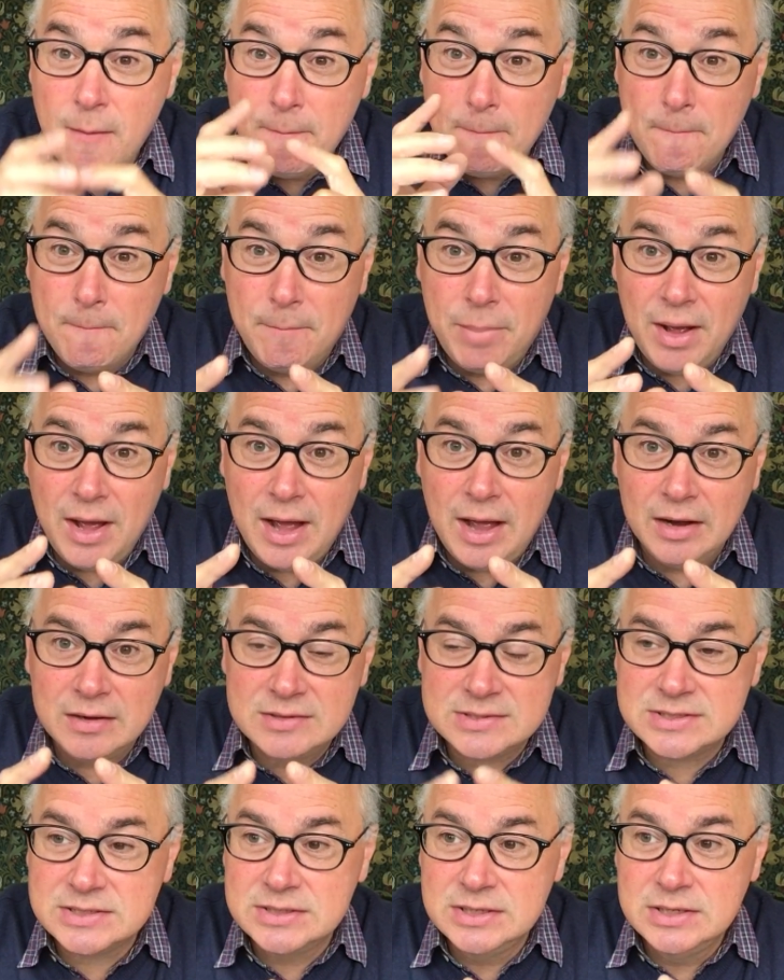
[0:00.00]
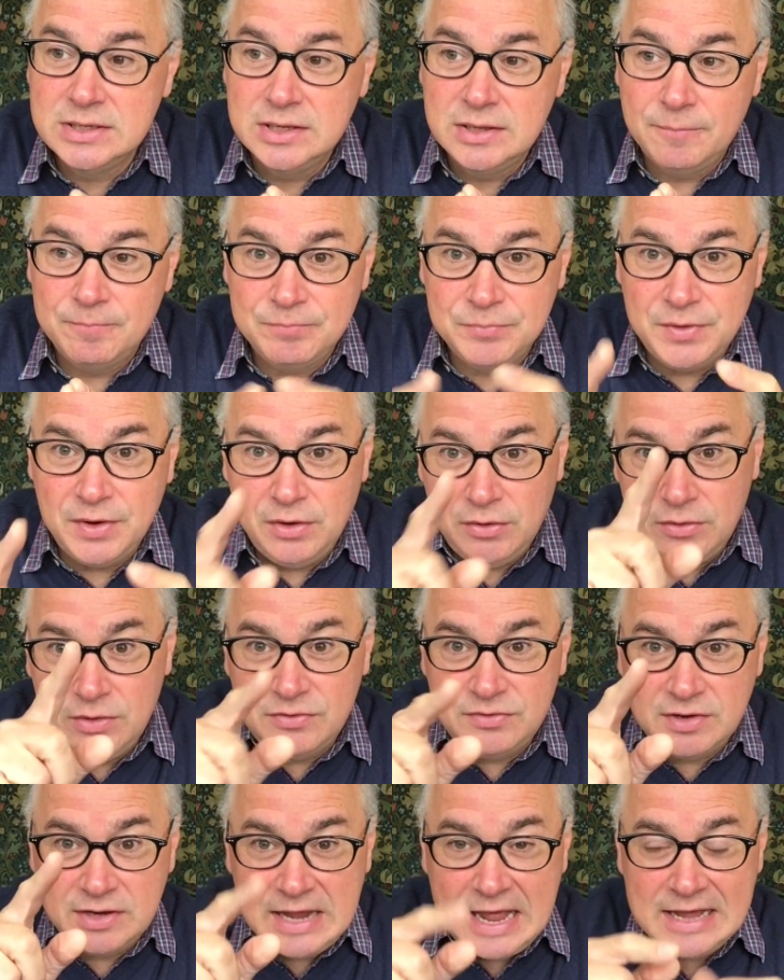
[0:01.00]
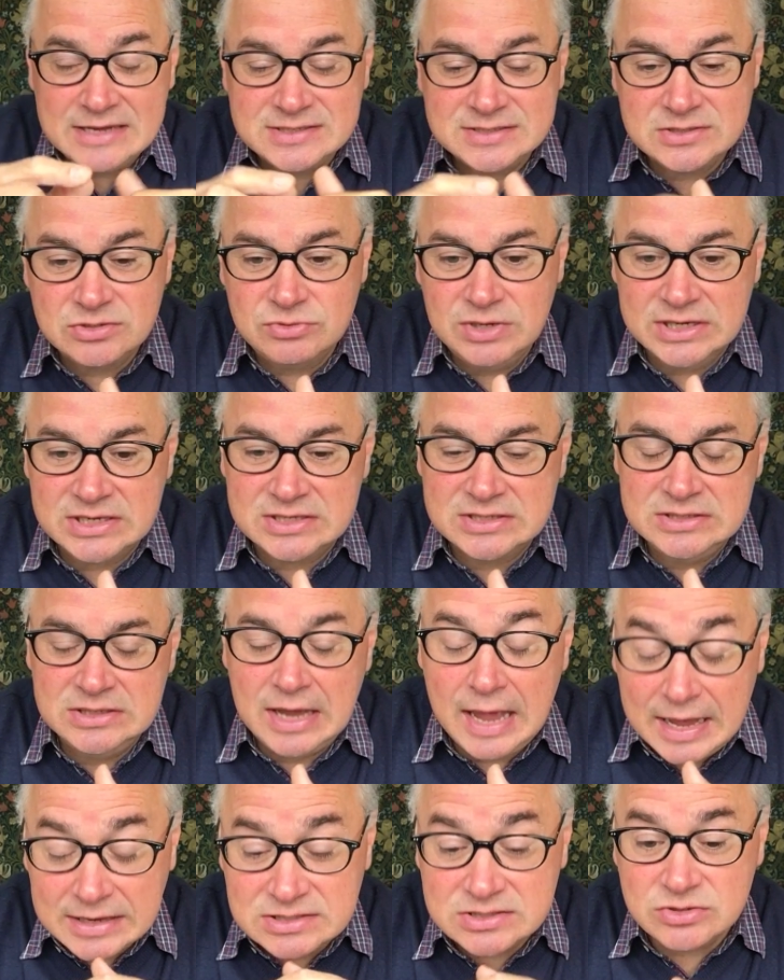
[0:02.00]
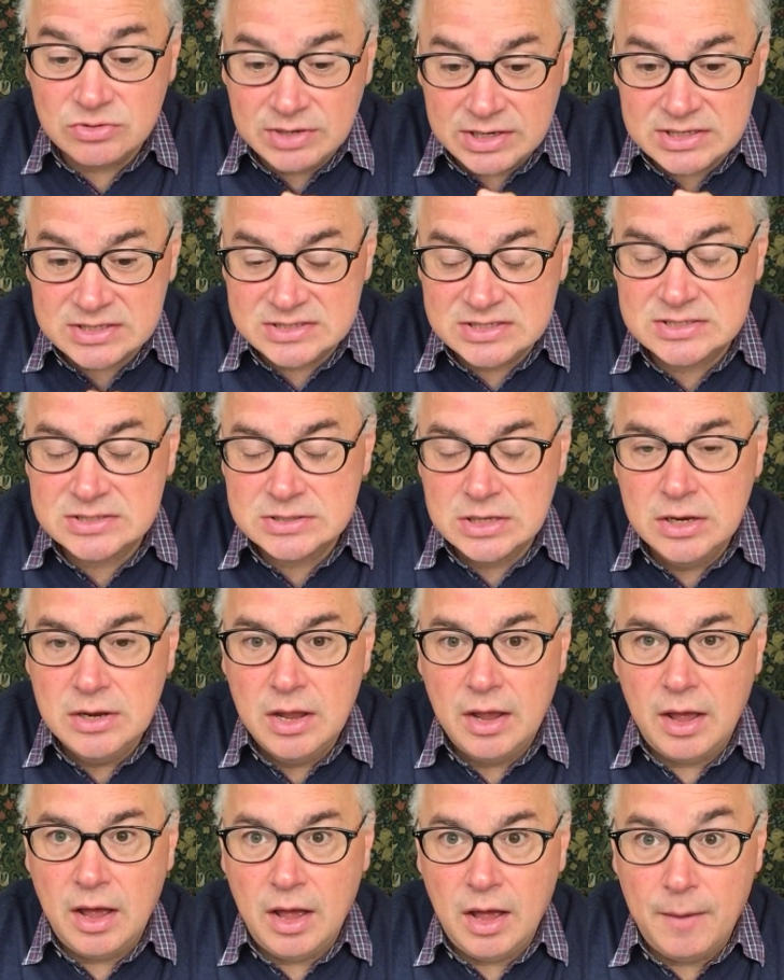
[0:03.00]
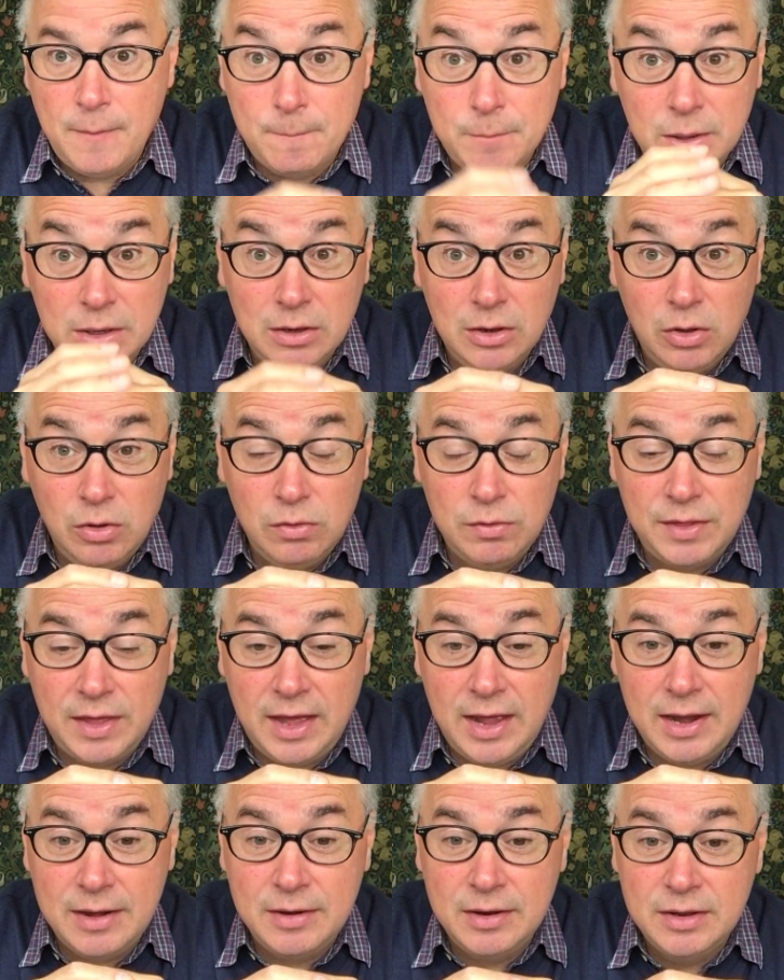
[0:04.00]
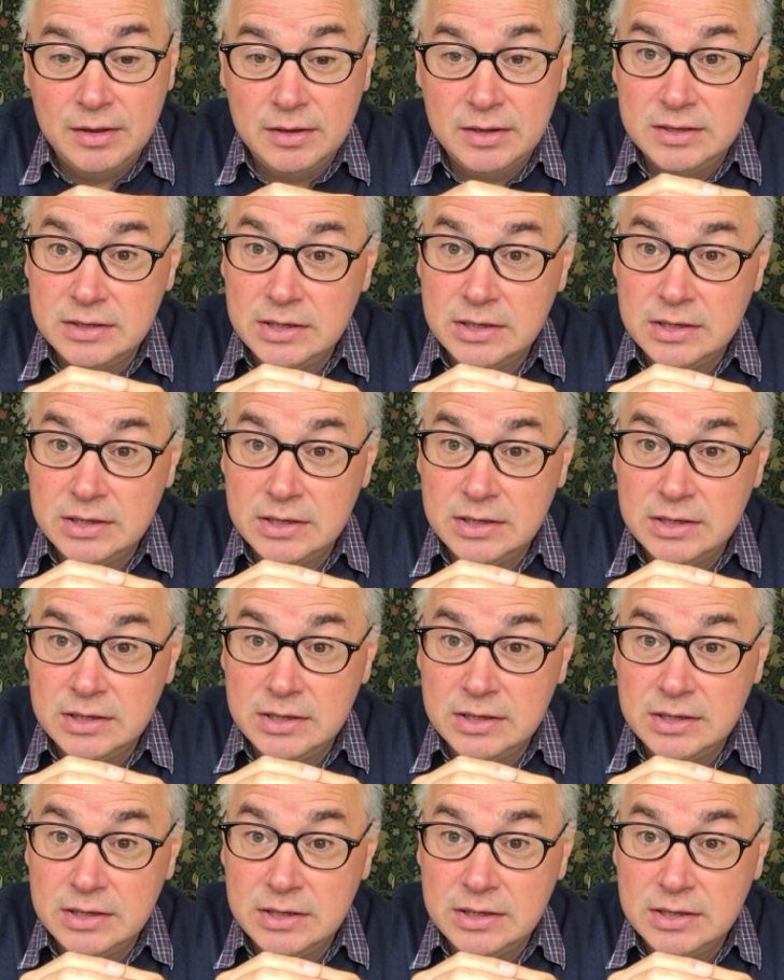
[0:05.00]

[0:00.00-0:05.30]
But there is an asterisk, asterisk uh, below that